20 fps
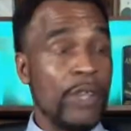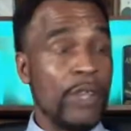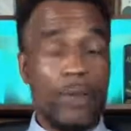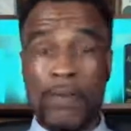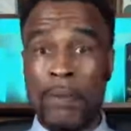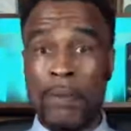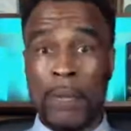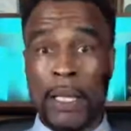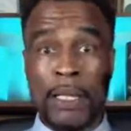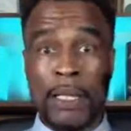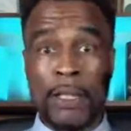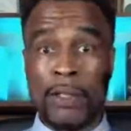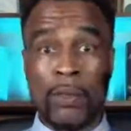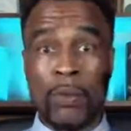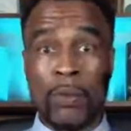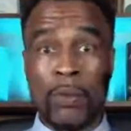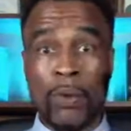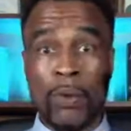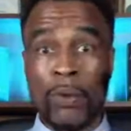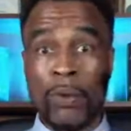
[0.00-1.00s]
everybody in the
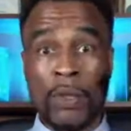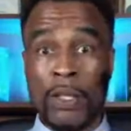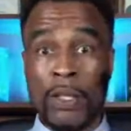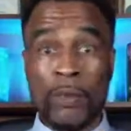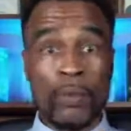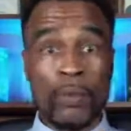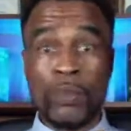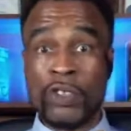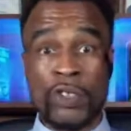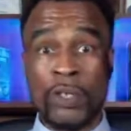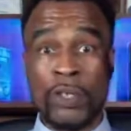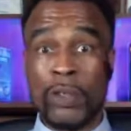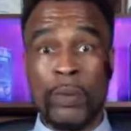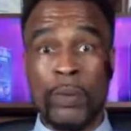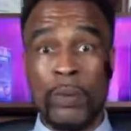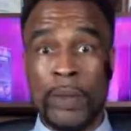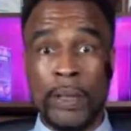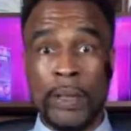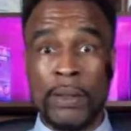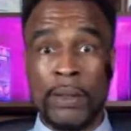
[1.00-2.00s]
world and we're still
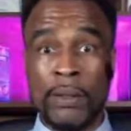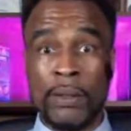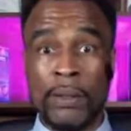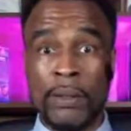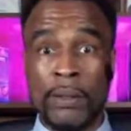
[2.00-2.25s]
winning?